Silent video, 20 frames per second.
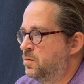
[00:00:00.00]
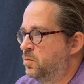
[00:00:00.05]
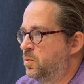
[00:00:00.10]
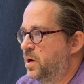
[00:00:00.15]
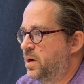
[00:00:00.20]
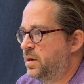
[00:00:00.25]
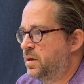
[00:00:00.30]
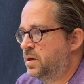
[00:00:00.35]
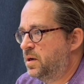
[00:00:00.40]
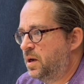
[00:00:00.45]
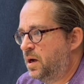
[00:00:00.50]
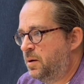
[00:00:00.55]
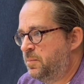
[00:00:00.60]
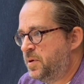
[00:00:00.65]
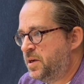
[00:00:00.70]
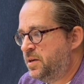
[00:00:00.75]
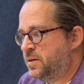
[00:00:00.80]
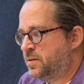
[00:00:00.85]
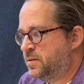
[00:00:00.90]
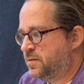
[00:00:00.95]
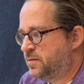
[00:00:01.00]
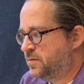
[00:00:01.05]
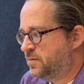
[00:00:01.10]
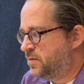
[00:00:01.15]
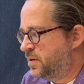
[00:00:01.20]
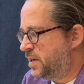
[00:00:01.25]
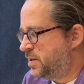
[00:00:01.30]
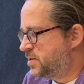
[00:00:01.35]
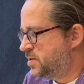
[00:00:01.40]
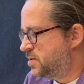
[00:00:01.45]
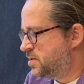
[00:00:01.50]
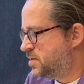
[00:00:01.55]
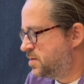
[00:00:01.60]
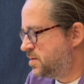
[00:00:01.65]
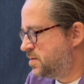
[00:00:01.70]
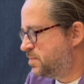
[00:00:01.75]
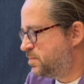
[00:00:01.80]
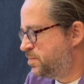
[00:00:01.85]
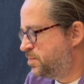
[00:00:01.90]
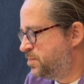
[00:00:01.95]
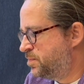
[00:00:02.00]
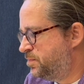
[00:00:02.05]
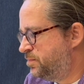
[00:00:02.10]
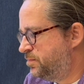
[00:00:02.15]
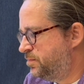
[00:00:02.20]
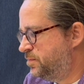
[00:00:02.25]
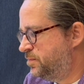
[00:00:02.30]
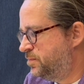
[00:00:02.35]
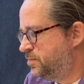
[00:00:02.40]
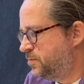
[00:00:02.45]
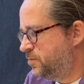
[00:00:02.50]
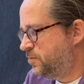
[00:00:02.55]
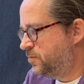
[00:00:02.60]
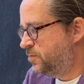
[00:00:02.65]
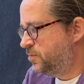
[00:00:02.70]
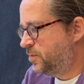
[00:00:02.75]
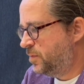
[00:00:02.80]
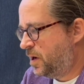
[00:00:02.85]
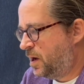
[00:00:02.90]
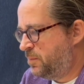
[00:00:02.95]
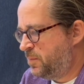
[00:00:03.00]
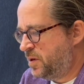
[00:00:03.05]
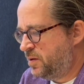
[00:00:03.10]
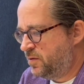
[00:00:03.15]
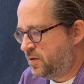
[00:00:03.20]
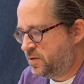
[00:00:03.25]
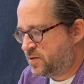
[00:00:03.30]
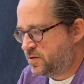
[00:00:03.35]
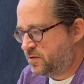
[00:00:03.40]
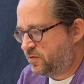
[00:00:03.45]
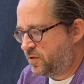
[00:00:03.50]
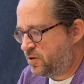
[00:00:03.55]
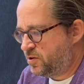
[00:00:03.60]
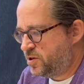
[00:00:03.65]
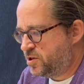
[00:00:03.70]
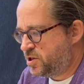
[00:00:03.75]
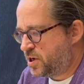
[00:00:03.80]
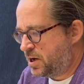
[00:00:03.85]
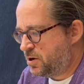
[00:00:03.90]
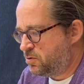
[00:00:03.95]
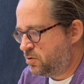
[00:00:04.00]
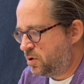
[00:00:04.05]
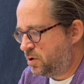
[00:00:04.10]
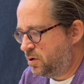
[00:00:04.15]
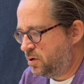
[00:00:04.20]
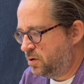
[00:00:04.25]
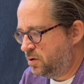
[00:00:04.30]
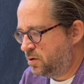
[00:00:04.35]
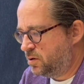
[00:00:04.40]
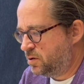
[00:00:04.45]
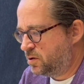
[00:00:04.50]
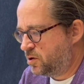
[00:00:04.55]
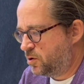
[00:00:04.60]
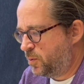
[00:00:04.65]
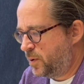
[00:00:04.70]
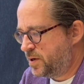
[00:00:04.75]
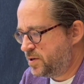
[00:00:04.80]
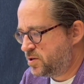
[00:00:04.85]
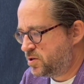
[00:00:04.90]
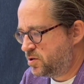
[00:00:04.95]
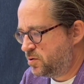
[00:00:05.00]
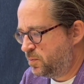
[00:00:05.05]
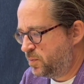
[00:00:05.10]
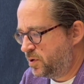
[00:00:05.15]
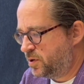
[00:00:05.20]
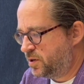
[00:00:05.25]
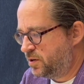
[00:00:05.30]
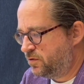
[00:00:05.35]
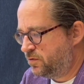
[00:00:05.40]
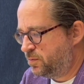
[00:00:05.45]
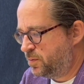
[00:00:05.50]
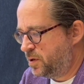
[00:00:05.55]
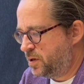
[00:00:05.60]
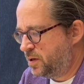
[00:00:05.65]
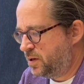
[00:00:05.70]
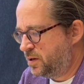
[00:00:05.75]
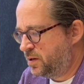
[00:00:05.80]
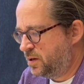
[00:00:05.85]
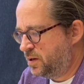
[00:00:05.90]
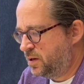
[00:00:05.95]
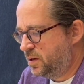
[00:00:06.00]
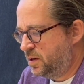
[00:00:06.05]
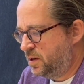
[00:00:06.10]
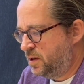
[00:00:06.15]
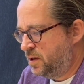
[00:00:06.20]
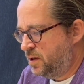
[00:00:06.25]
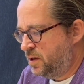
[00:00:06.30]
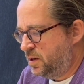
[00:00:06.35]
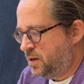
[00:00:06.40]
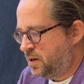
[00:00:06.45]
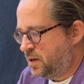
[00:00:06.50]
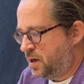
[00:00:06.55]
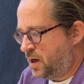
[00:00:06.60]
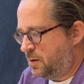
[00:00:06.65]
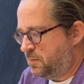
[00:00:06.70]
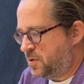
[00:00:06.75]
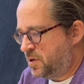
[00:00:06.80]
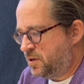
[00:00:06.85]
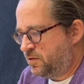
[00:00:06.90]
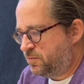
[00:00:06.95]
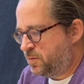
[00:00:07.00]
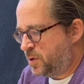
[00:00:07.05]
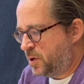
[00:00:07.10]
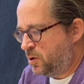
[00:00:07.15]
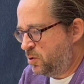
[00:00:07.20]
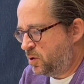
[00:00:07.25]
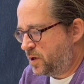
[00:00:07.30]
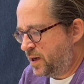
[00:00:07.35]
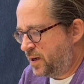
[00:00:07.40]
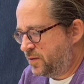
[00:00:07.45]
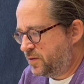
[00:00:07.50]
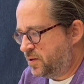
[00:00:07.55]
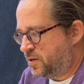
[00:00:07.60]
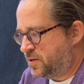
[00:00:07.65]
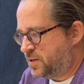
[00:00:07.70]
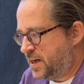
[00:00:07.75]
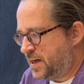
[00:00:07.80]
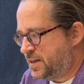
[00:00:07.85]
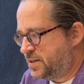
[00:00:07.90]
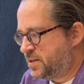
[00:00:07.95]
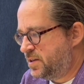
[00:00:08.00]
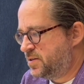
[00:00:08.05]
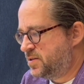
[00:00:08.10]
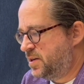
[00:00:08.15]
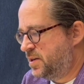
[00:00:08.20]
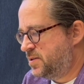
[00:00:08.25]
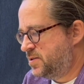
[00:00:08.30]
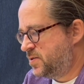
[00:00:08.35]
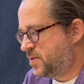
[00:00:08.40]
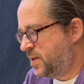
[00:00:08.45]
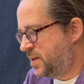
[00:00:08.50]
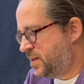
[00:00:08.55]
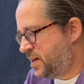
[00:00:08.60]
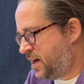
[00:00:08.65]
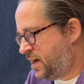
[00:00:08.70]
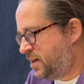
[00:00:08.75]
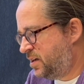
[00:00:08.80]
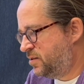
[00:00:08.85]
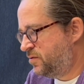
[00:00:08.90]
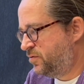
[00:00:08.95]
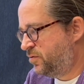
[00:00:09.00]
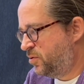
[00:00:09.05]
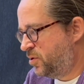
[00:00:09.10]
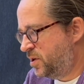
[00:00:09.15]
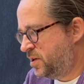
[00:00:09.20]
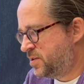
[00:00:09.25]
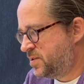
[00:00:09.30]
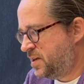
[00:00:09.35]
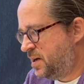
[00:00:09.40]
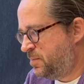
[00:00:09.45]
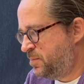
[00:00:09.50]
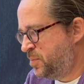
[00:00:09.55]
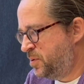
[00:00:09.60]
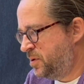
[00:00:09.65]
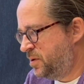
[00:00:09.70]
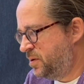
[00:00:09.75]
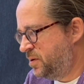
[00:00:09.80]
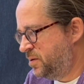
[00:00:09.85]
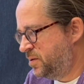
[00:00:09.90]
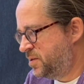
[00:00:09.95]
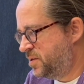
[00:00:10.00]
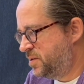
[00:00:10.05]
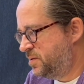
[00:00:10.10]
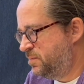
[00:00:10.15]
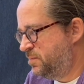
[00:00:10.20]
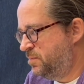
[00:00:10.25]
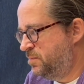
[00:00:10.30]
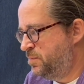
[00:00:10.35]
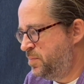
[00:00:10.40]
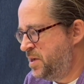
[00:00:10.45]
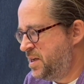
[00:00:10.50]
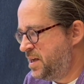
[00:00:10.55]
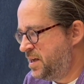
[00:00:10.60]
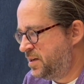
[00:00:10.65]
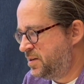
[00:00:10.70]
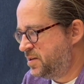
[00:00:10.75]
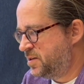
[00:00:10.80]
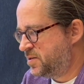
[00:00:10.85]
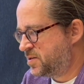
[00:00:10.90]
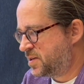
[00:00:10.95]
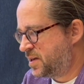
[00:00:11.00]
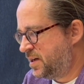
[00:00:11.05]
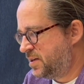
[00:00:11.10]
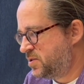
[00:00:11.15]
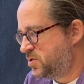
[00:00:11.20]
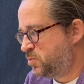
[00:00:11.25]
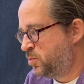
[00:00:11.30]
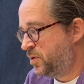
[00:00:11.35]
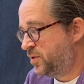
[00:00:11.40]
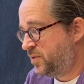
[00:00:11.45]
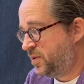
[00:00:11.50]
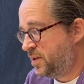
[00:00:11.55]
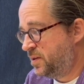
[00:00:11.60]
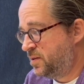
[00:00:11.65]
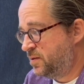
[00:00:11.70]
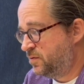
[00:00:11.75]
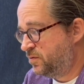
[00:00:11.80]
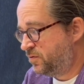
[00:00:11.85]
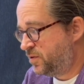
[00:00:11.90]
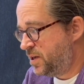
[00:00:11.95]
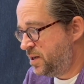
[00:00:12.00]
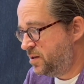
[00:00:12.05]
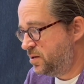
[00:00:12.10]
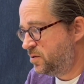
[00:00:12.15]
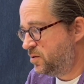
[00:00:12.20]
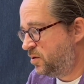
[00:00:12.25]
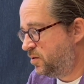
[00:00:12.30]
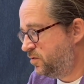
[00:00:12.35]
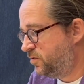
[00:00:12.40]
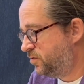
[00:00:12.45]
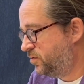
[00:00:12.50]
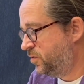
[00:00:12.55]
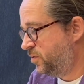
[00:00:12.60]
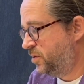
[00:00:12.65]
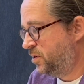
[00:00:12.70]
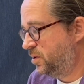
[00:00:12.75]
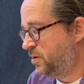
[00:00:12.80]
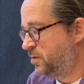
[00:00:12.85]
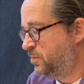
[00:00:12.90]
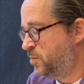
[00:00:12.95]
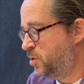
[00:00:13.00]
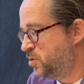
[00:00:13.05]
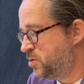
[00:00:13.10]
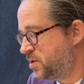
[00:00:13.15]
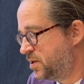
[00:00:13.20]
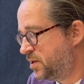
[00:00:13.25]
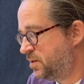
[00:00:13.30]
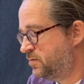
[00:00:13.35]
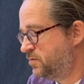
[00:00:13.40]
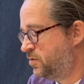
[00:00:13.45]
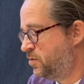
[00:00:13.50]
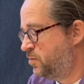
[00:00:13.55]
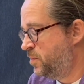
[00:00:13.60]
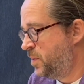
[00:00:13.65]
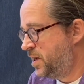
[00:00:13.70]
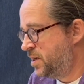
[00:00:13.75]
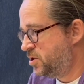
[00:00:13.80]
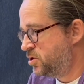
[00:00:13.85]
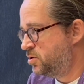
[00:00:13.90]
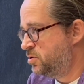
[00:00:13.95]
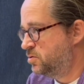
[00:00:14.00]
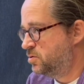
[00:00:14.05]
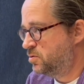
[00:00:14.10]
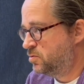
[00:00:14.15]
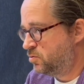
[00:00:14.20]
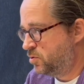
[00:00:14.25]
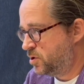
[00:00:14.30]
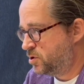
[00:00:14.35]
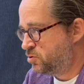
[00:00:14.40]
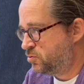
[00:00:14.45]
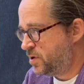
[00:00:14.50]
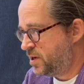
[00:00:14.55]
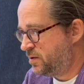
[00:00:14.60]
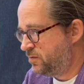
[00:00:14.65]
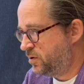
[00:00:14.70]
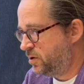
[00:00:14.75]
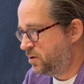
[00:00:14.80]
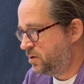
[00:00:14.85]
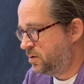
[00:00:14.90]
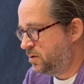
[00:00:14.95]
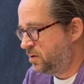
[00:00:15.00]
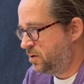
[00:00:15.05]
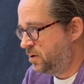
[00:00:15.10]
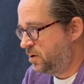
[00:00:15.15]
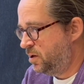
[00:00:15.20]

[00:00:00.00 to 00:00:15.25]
Well, I mean, that's, I mean, it's a very general question, but if we, I mean, if we look at the data sets that are, for example, being discussed within the field of music information retrieval,